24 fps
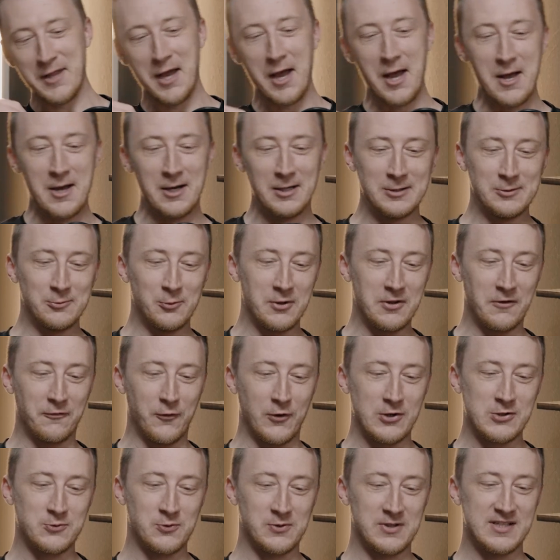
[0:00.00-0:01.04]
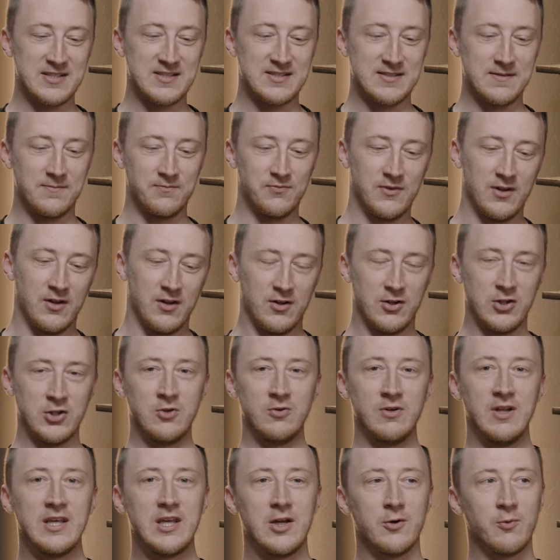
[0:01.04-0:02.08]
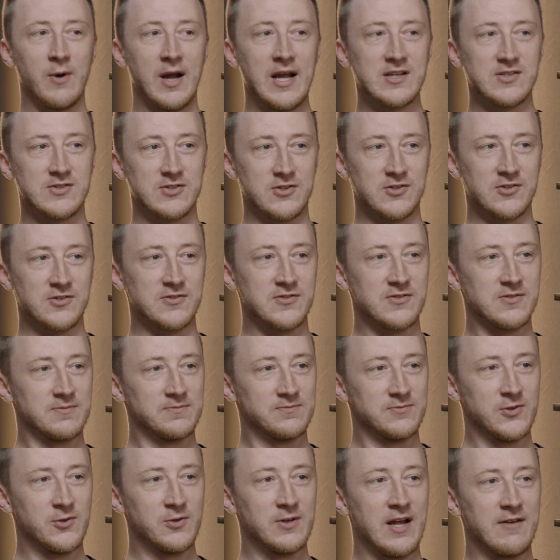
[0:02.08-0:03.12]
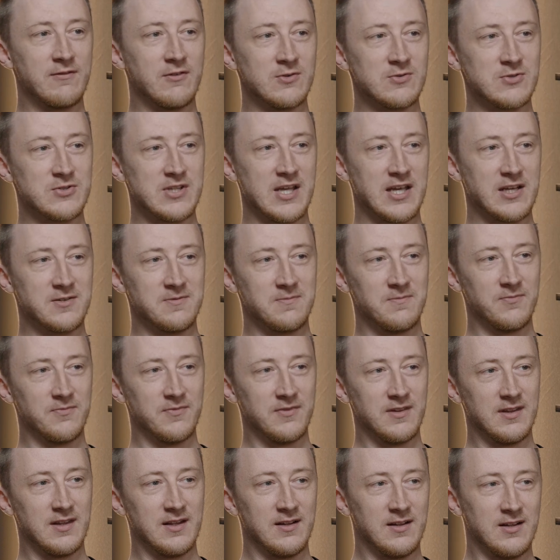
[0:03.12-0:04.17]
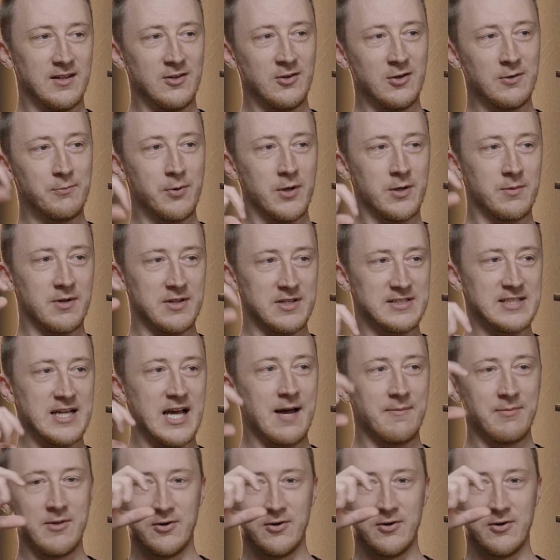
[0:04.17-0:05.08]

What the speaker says: Well, the first one is unique erasers. You would have those you could put them on the top.